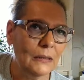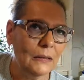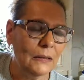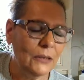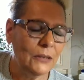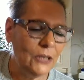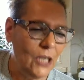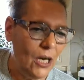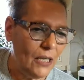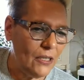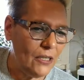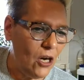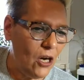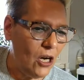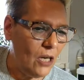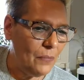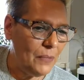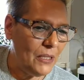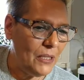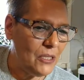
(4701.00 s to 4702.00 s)
Not
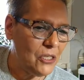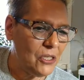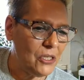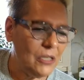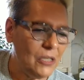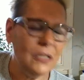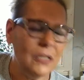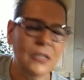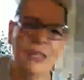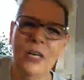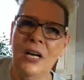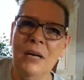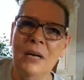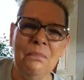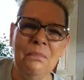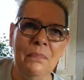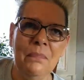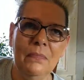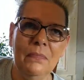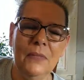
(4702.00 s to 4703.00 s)
Amish, not
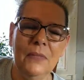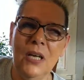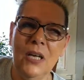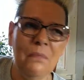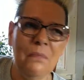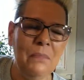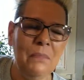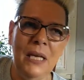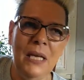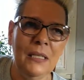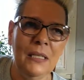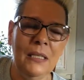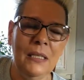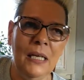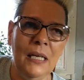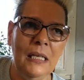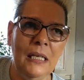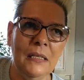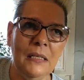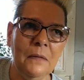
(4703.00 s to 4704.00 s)
not
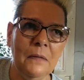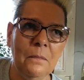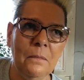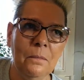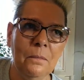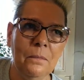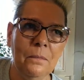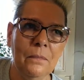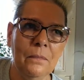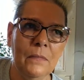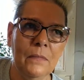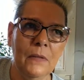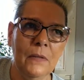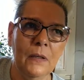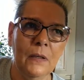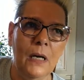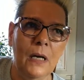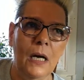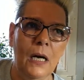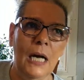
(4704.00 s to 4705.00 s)
Mennonite.
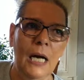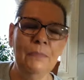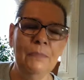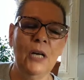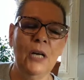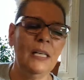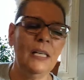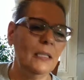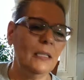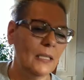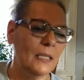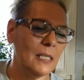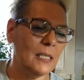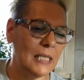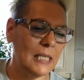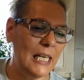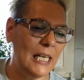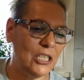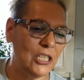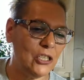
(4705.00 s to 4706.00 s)
I'm not in the
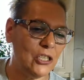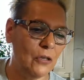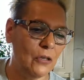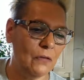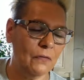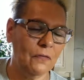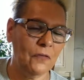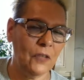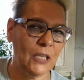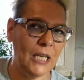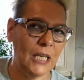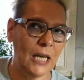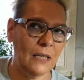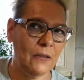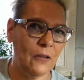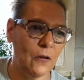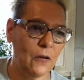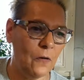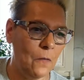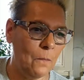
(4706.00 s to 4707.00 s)
States, don't forget,
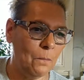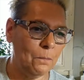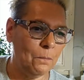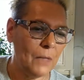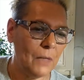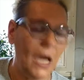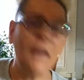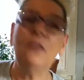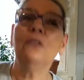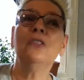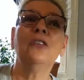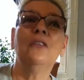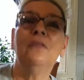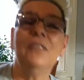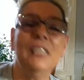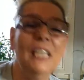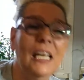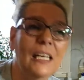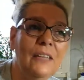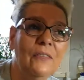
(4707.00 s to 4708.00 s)
though. I don't know if
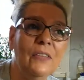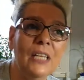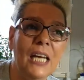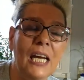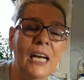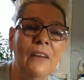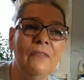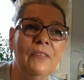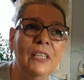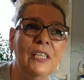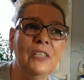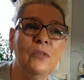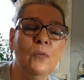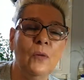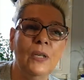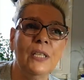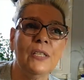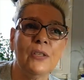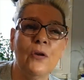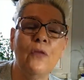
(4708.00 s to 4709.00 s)
they even have these
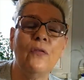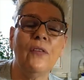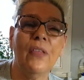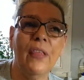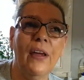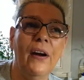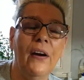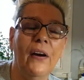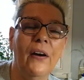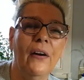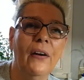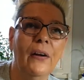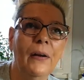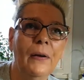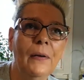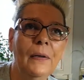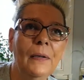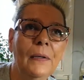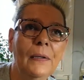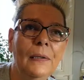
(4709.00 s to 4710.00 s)
ones over there.
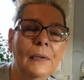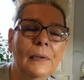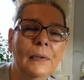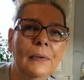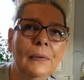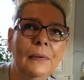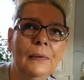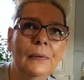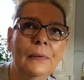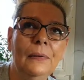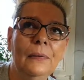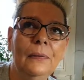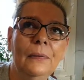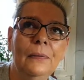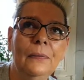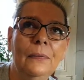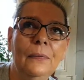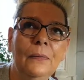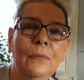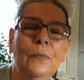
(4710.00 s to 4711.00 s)

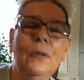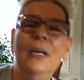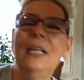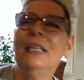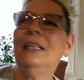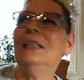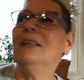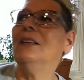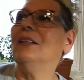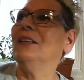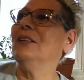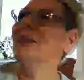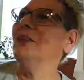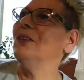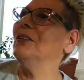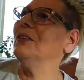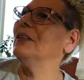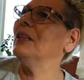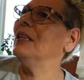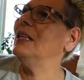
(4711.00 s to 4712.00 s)
What on
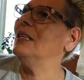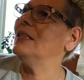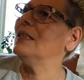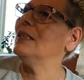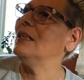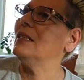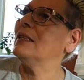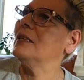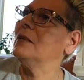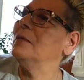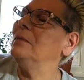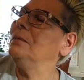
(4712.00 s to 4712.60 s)
earth is it?